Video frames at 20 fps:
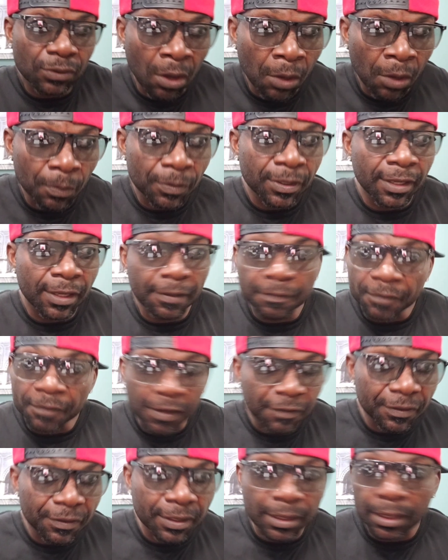up there
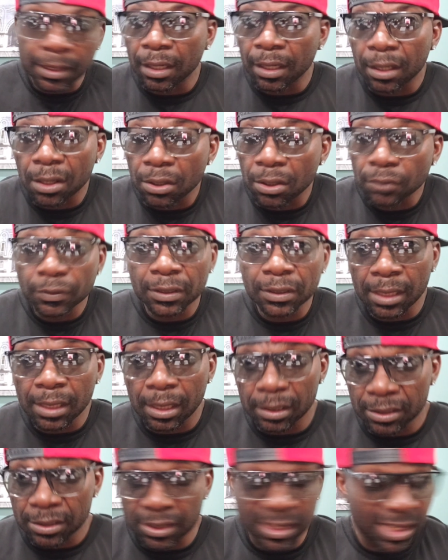$50 or
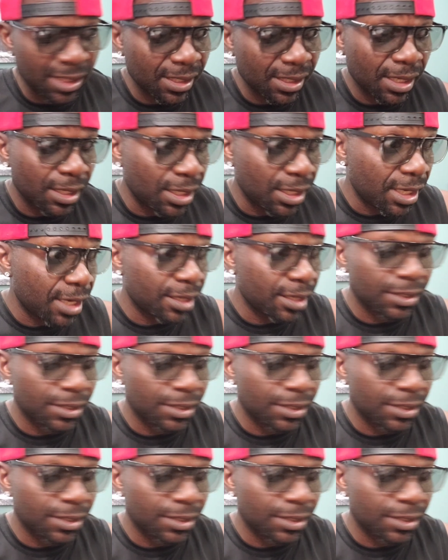$100, let's say years